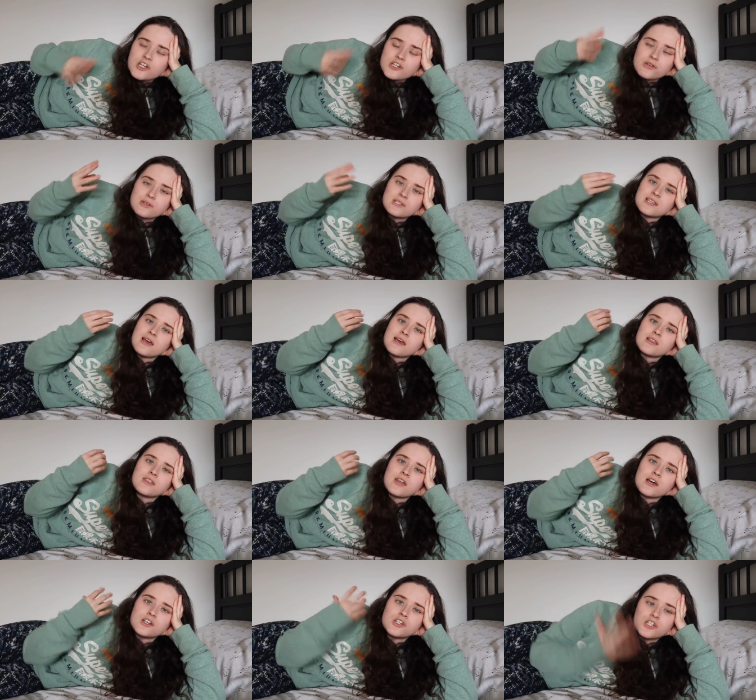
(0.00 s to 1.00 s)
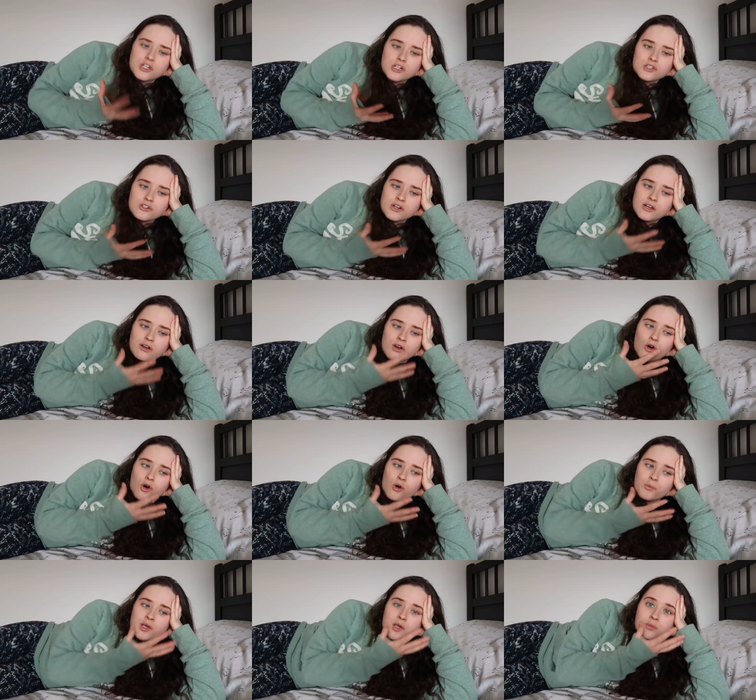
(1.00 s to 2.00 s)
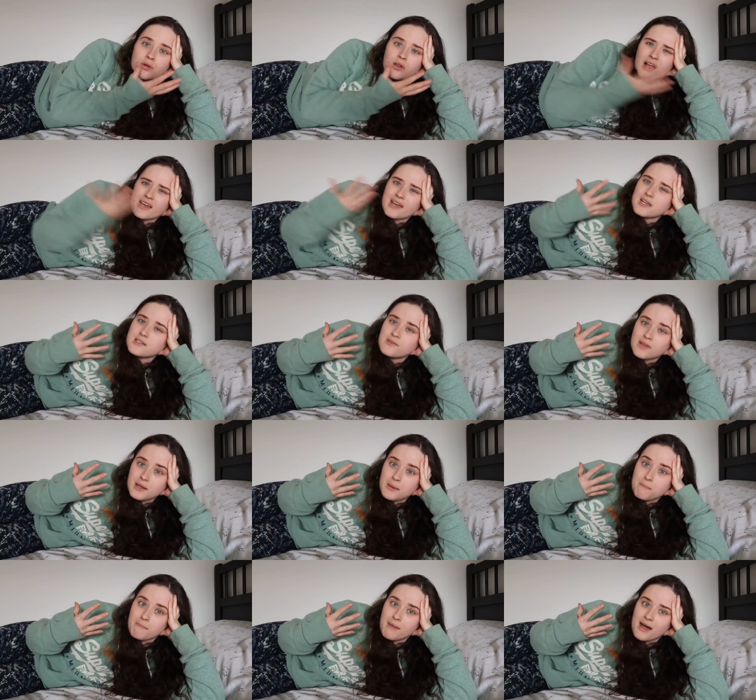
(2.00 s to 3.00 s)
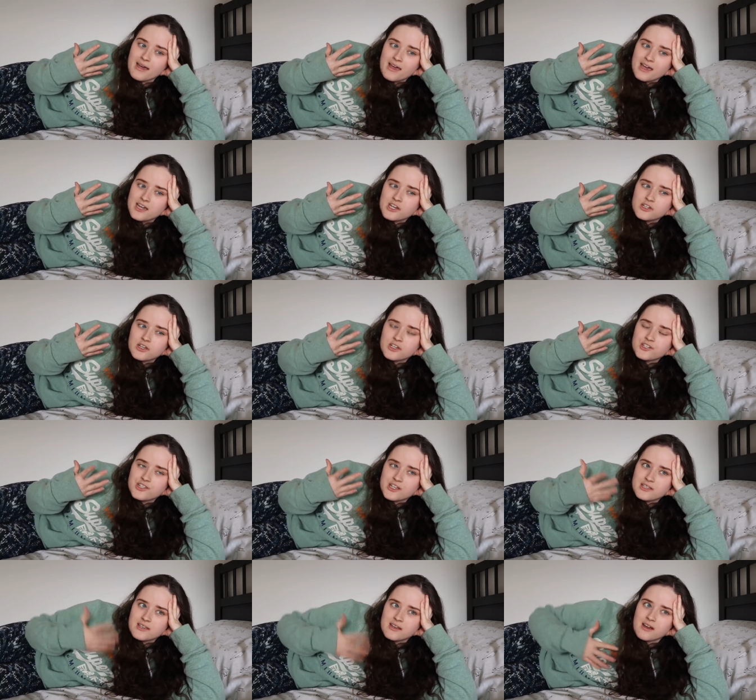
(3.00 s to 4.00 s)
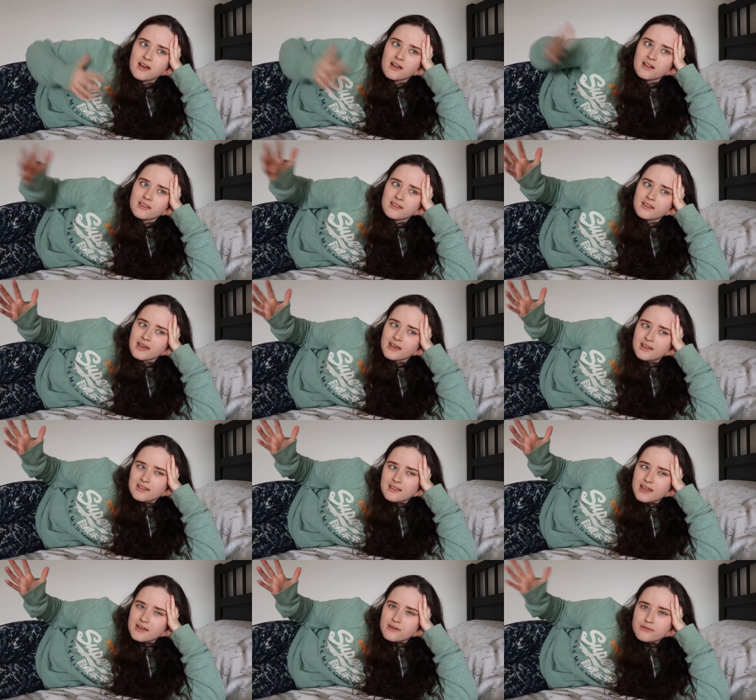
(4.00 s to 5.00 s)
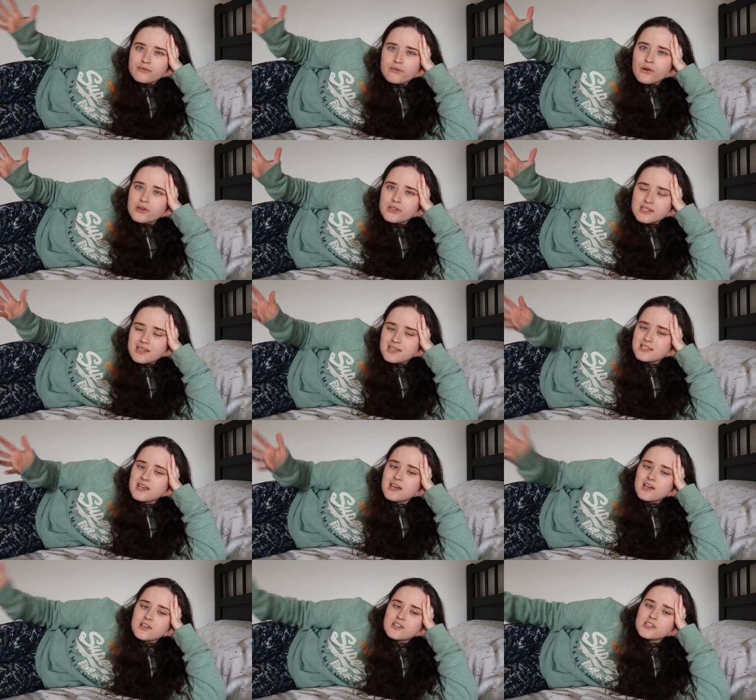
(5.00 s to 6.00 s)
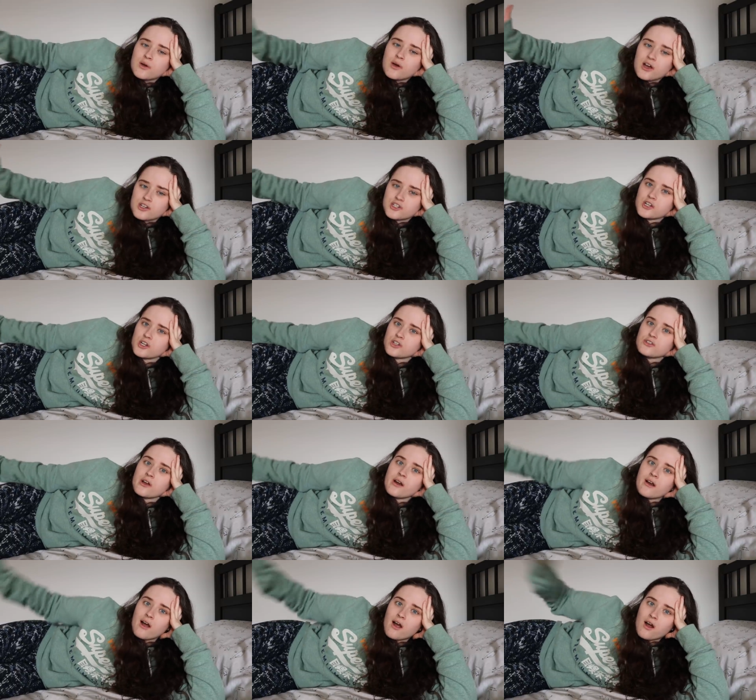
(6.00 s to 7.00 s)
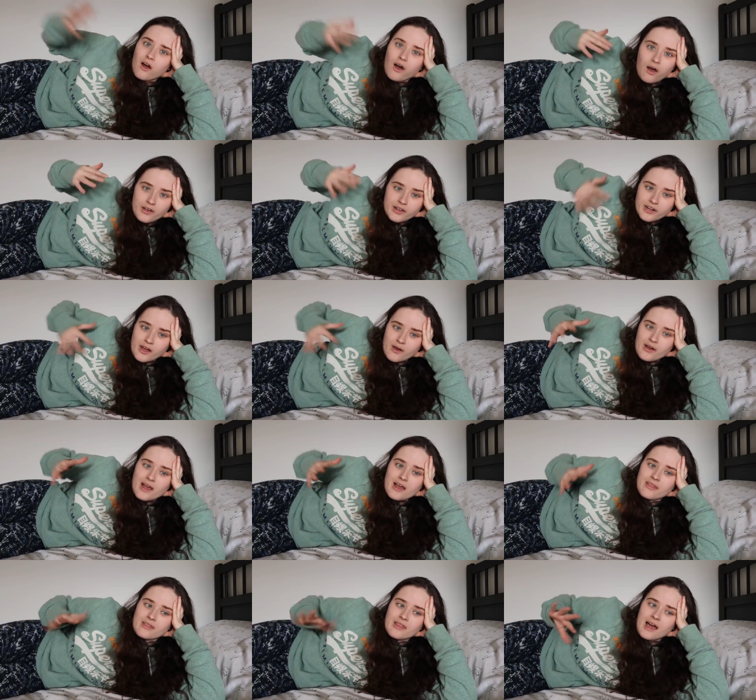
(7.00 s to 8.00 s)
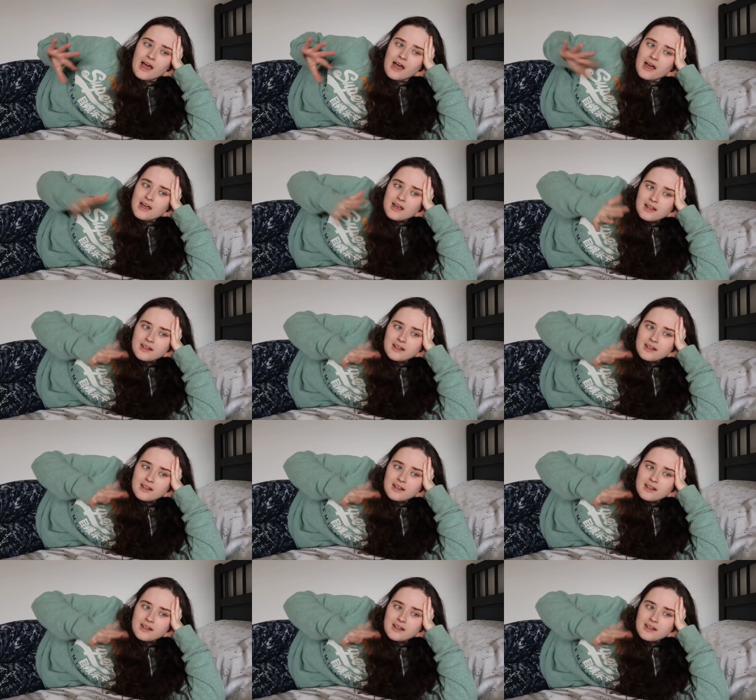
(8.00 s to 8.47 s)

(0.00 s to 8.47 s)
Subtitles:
She was saying that children, or people I guess of like my age, because she's in her like late 40s, so her children are, you know, in their